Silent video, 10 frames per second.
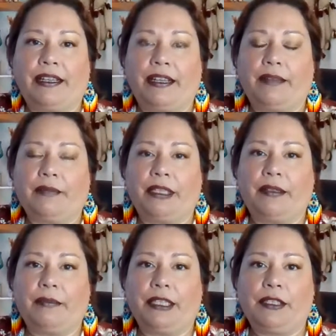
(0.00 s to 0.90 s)
I'm going
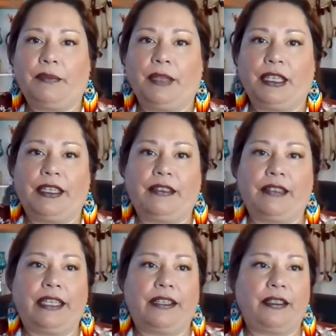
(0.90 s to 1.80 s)
to be speaking
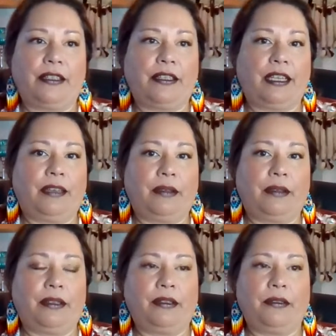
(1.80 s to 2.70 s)
later today
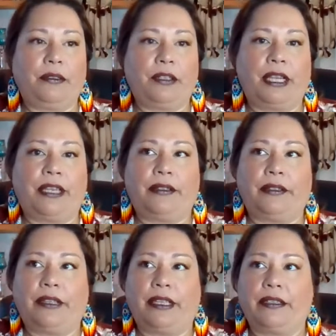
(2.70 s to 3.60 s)
with a news
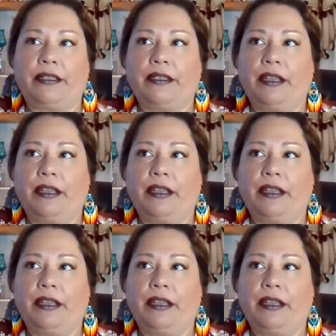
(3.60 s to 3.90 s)
channel that's